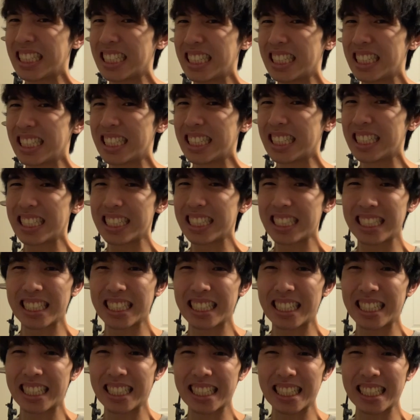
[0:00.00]
Oh
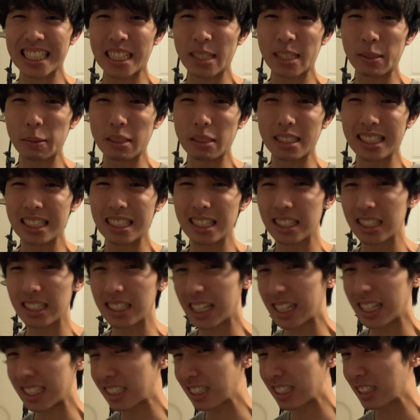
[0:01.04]
god, that
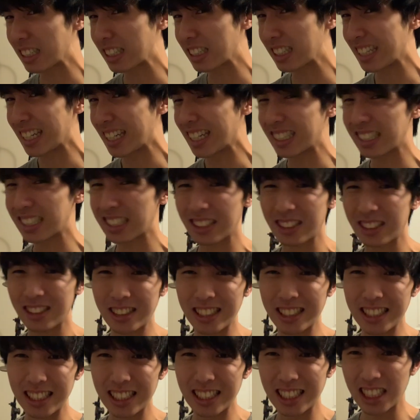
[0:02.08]
that's that's
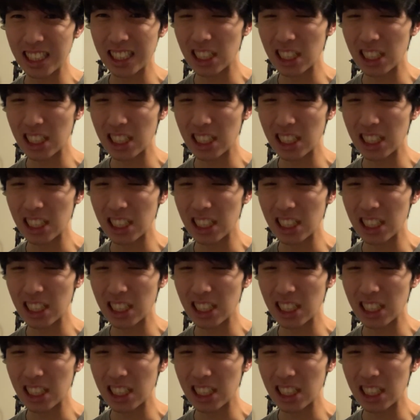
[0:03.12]
cringe.